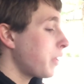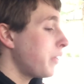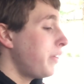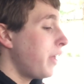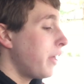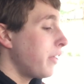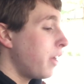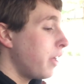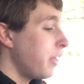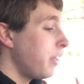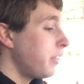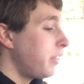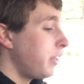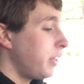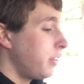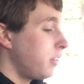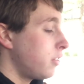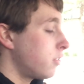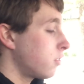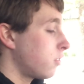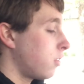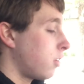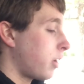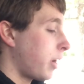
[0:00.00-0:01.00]
Now, the other
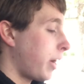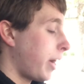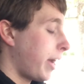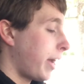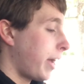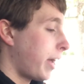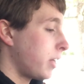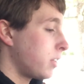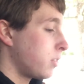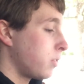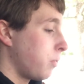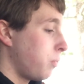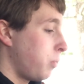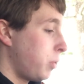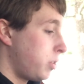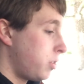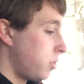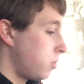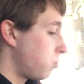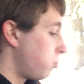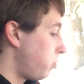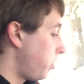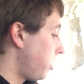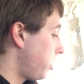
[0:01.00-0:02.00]
thing this car has,
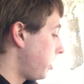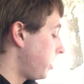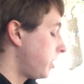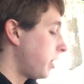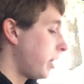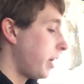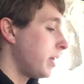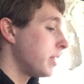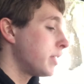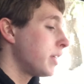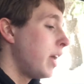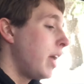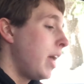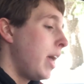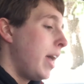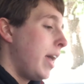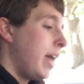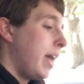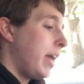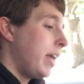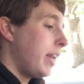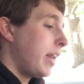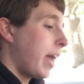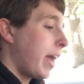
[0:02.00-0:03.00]
which is really nice,
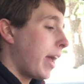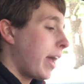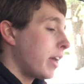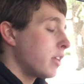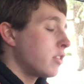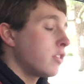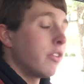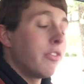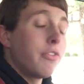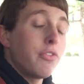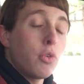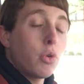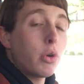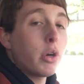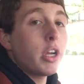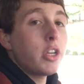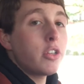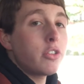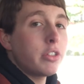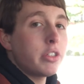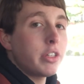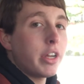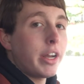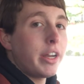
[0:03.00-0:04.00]
it has the
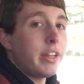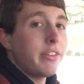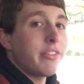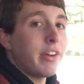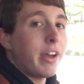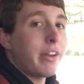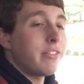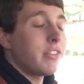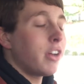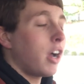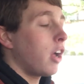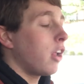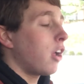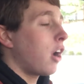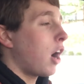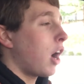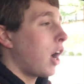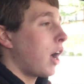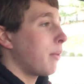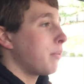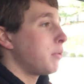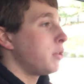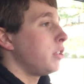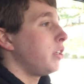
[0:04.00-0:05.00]
$495
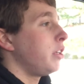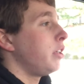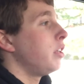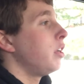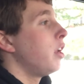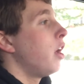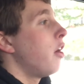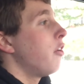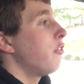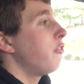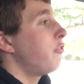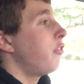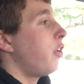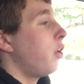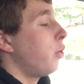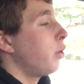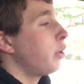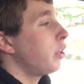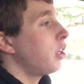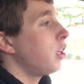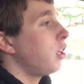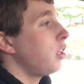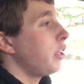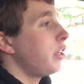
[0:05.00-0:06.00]
option,
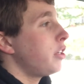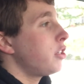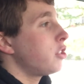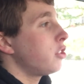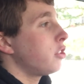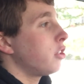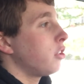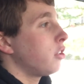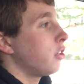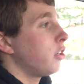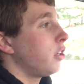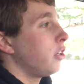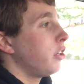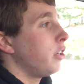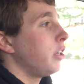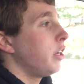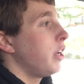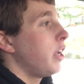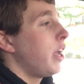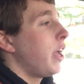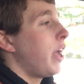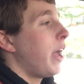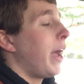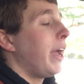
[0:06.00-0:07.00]
forward collision alert,
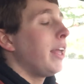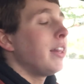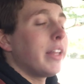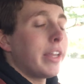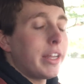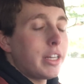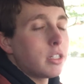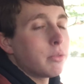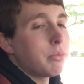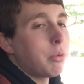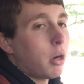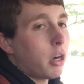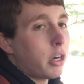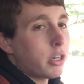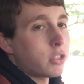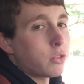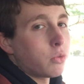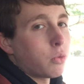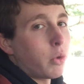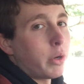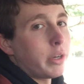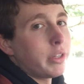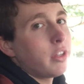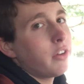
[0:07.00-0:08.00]
and lane
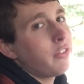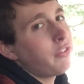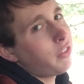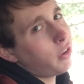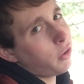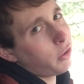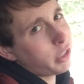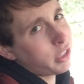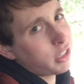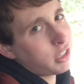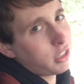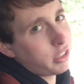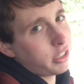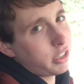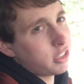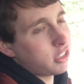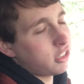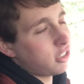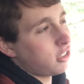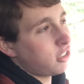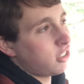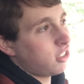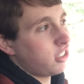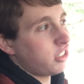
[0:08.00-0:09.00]
departure warning. The forward
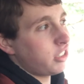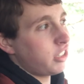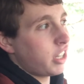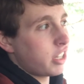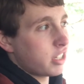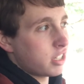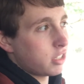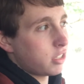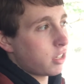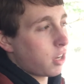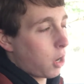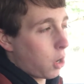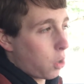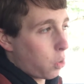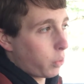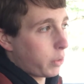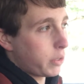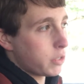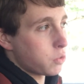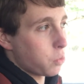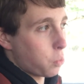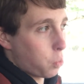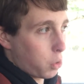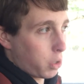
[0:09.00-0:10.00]
collision alert doesn't
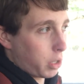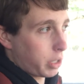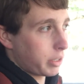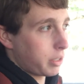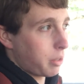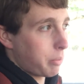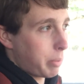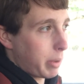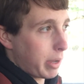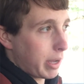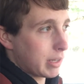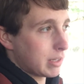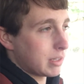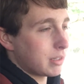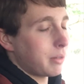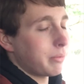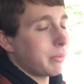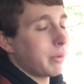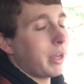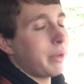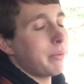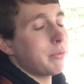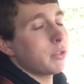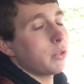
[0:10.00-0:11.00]
always work the best.
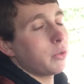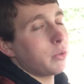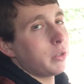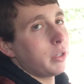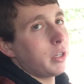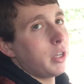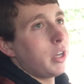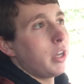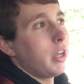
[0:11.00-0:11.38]
Sometimes it